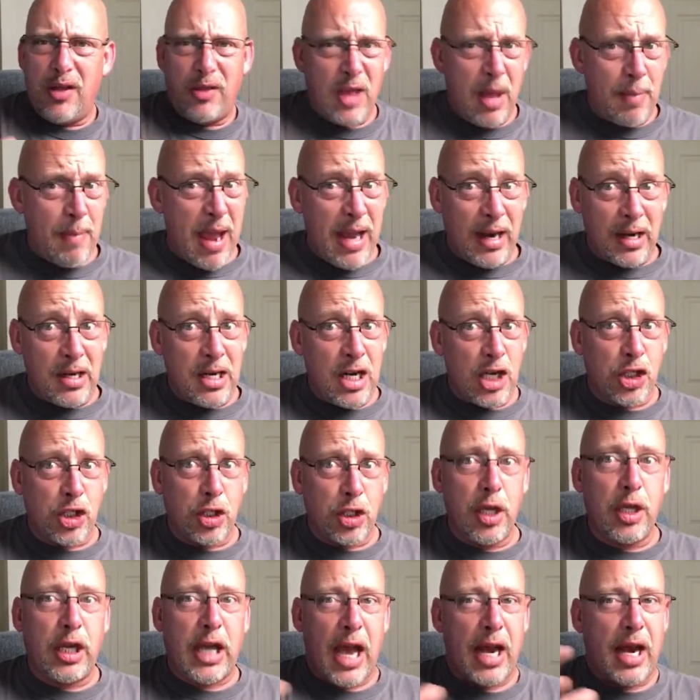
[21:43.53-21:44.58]
they may
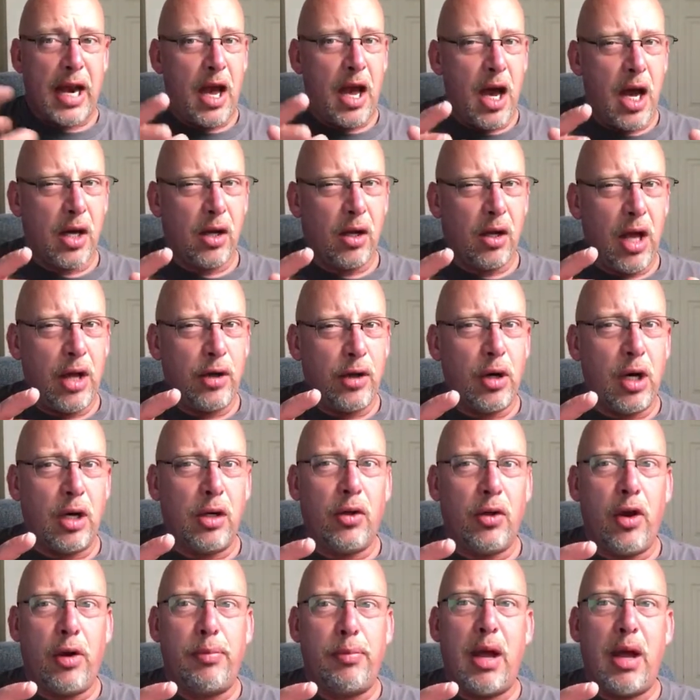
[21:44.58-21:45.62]
initially kind of huddle under it
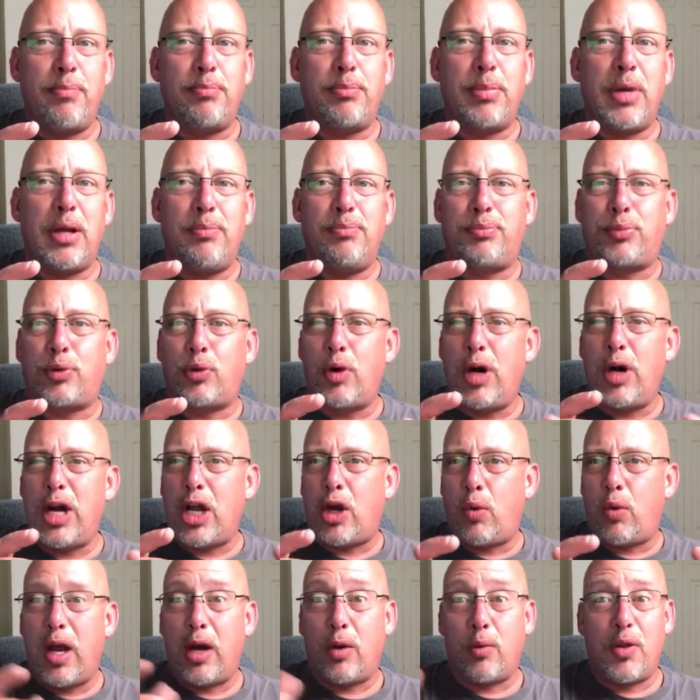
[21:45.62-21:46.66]
a little bit, but pretty
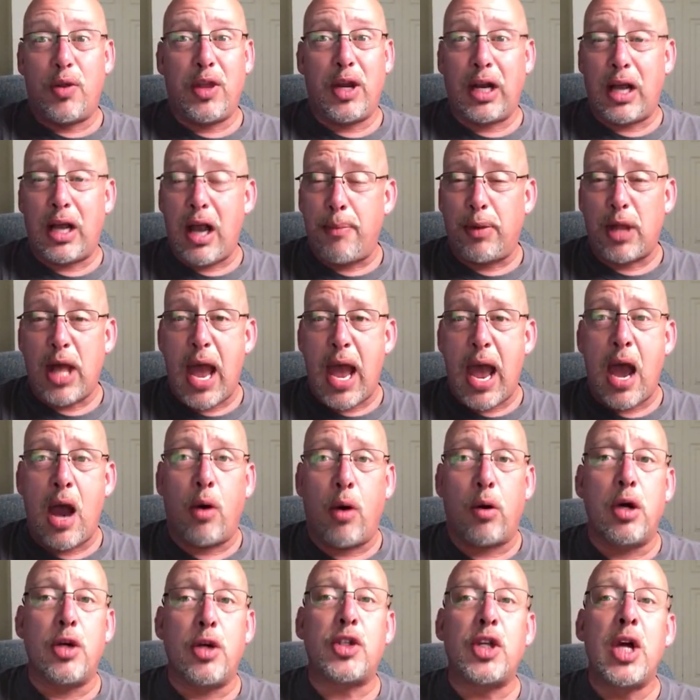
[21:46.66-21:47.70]
quick, within a couple of
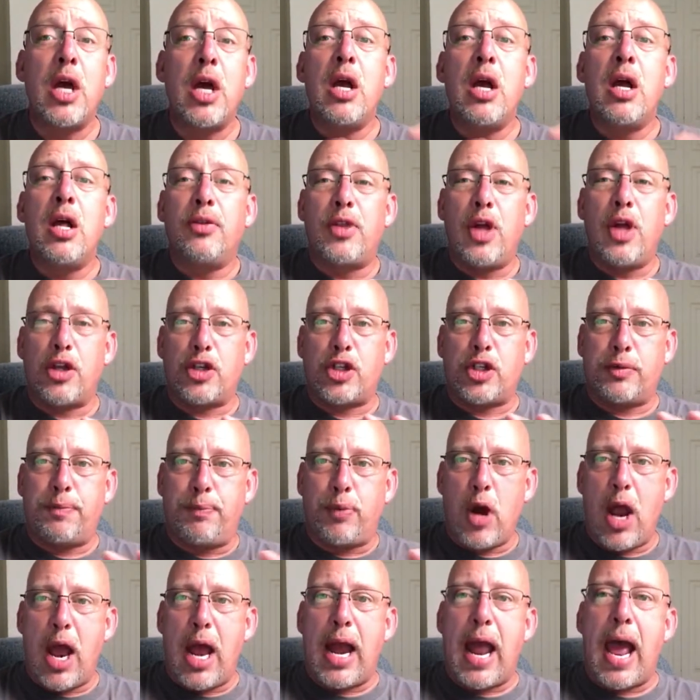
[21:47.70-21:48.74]
hours, they'll
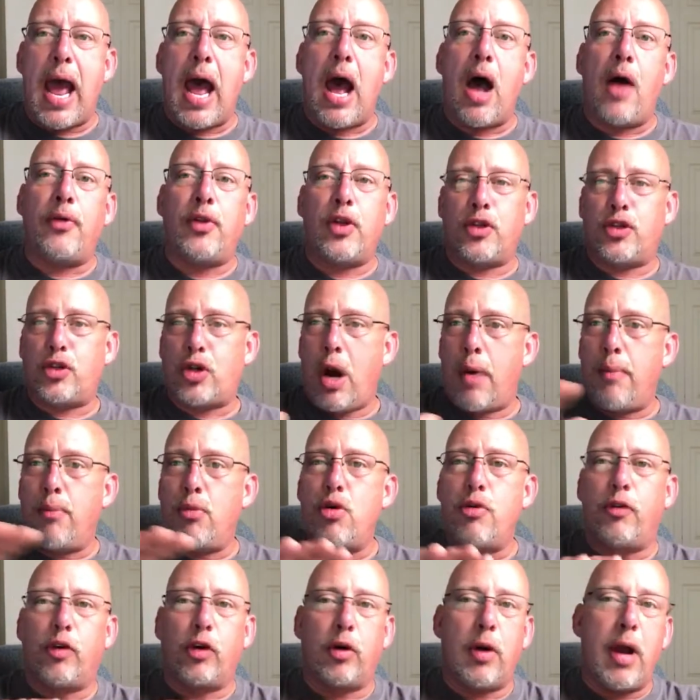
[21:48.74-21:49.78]
spread out and they'll start
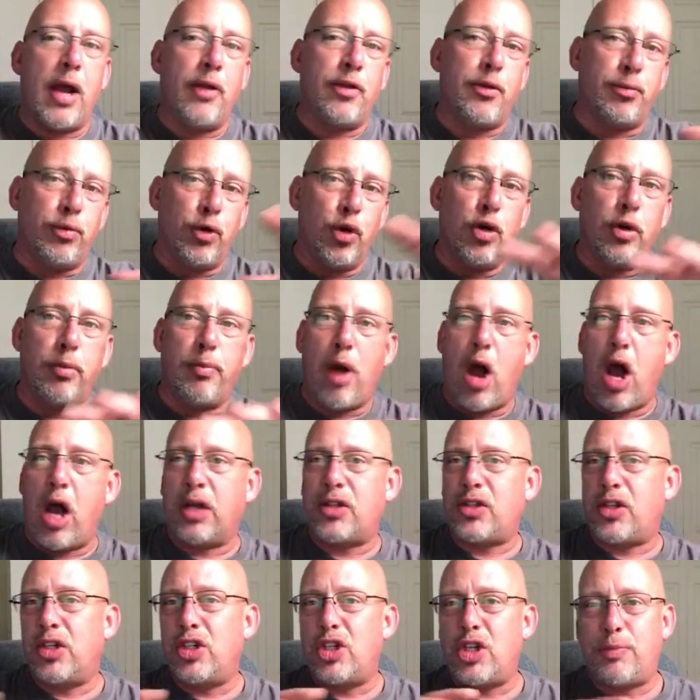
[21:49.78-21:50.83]
moving around the brooder
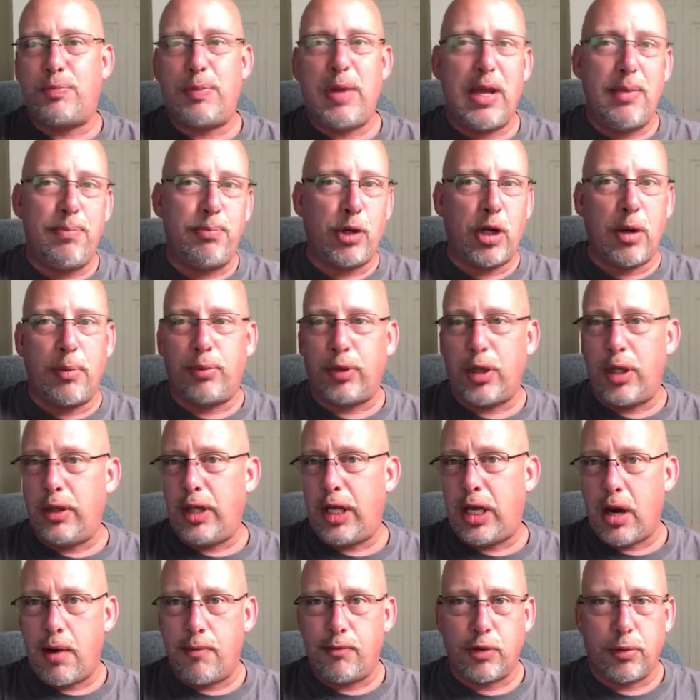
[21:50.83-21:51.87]
box and just be completely
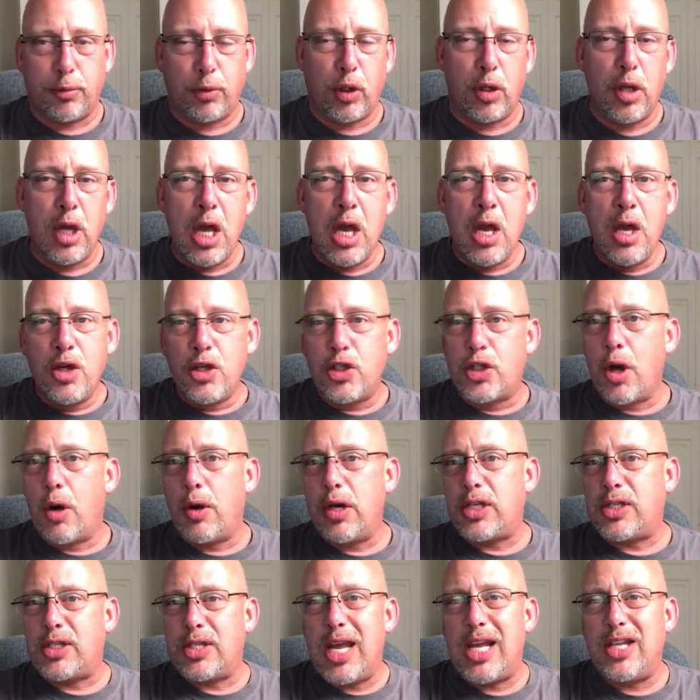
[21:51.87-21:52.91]
comfortable. So
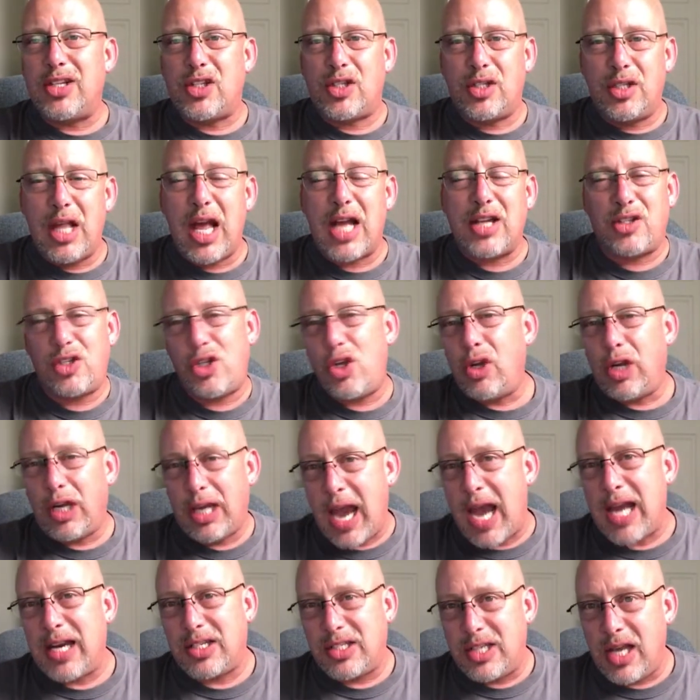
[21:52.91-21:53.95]
it's it's that you can
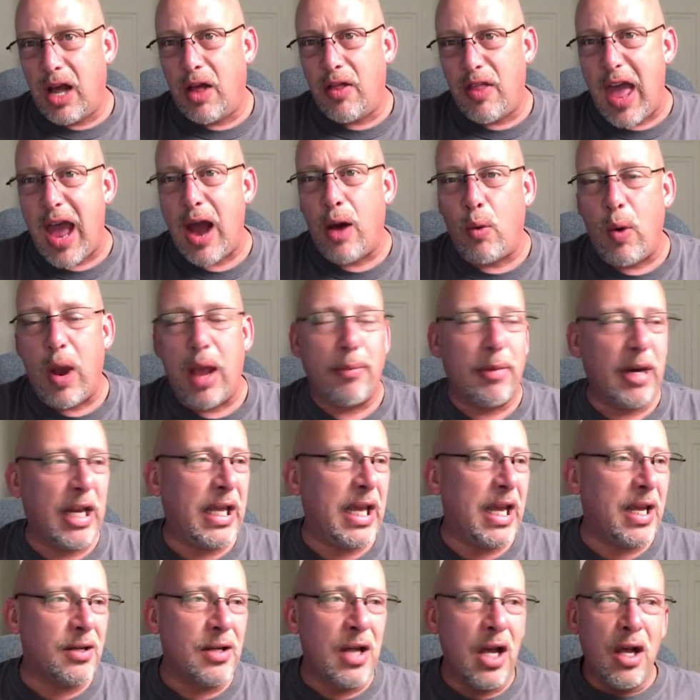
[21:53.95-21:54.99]
kind of tell that way. But
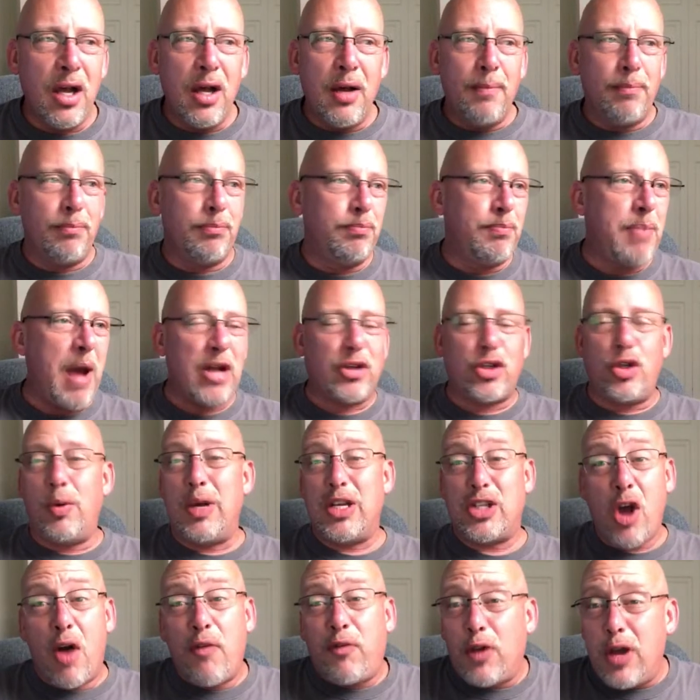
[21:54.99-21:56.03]
again, about two
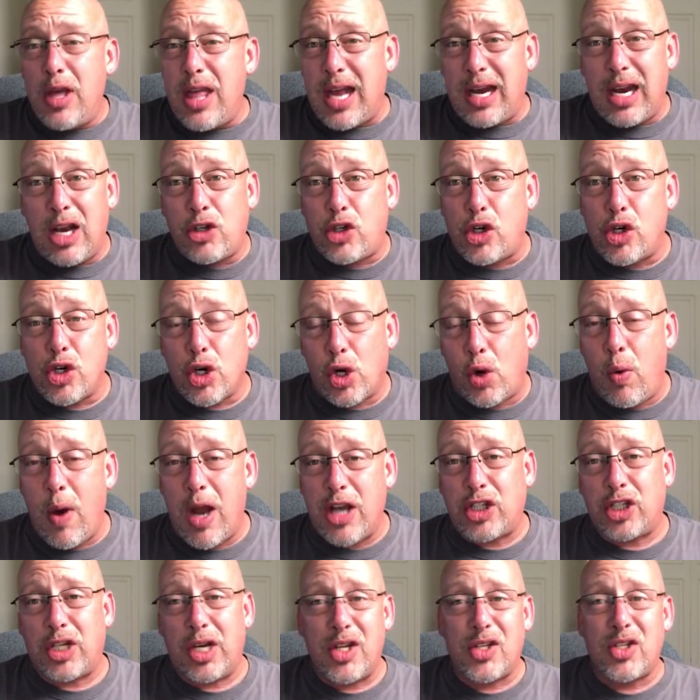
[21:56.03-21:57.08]
weeks. Hopefully that answers your
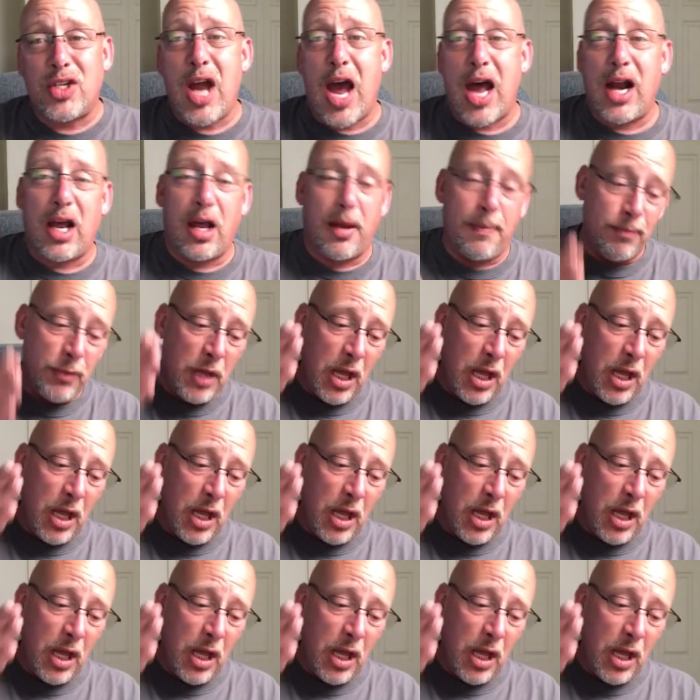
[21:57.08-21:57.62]
question. It's not a